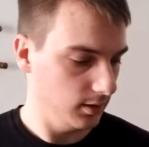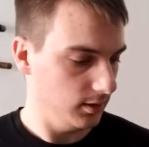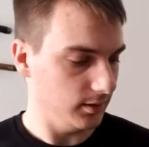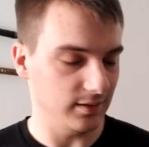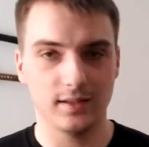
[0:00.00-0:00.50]

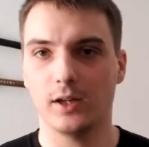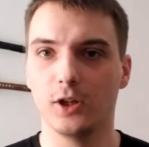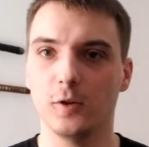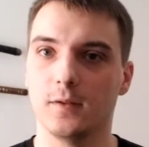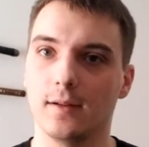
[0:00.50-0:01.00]
Because it's not
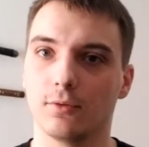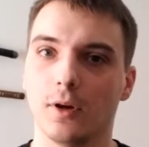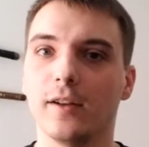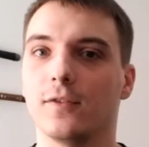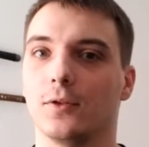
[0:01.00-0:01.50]
good if you have a
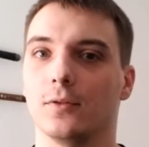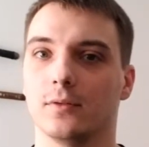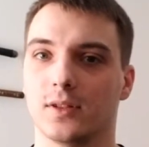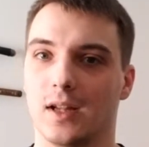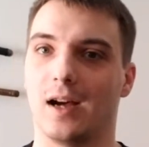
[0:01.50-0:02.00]
rifle
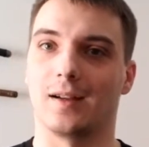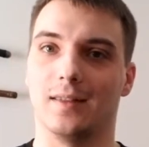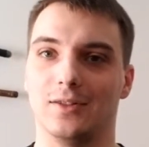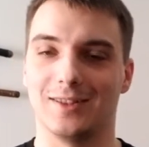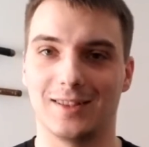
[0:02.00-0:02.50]
stock
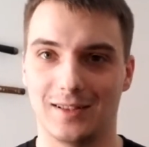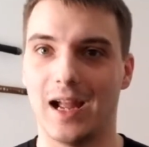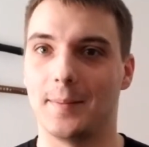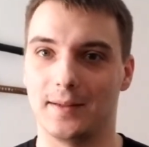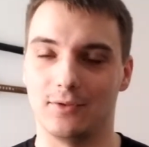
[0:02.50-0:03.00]
that just
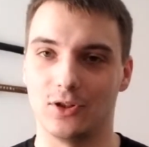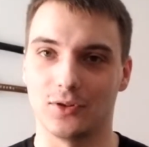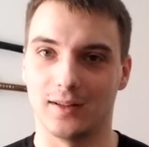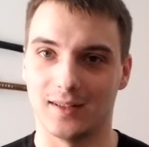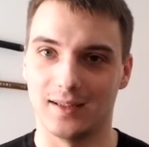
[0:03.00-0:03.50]
snaps if you just
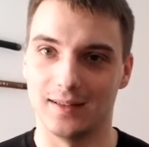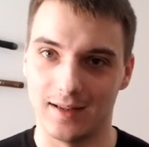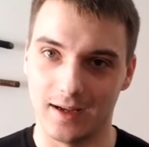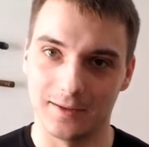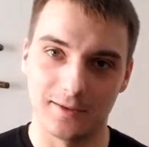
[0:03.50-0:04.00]
try to tighten it
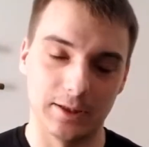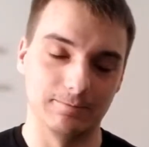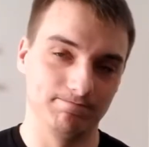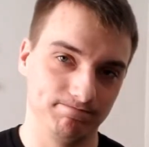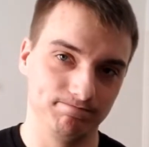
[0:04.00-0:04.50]
down, so
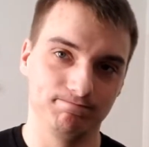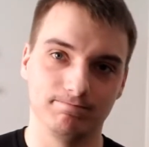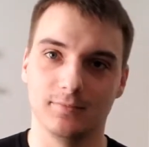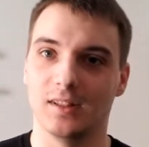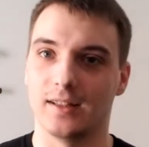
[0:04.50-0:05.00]

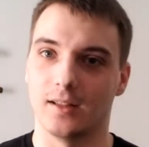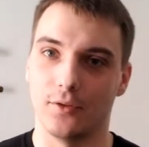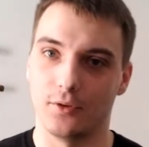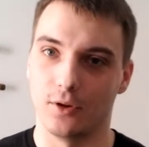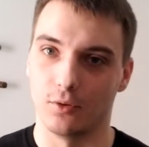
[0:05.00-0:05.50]
that's
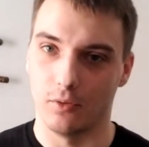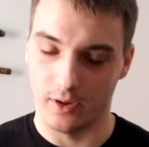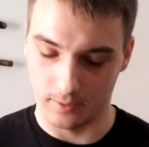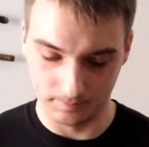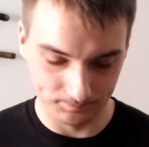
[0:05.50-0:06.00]
neither here nor there.